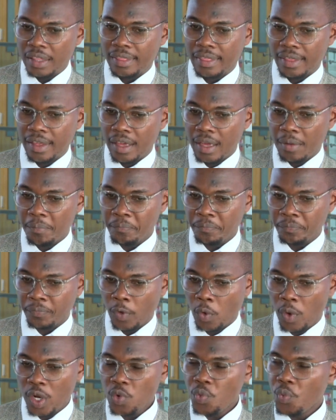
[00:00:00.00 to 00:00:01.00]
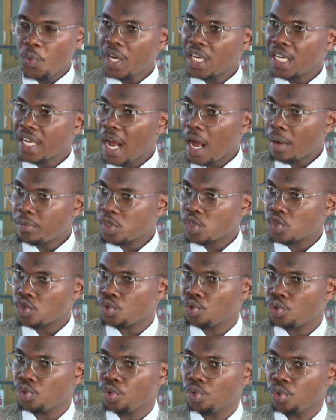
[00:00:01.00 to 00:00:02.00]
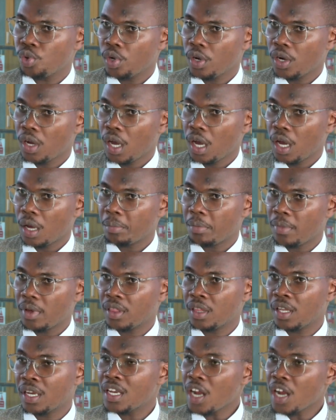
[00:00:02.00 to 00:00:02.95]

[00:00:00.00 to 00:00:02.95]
when it comes to the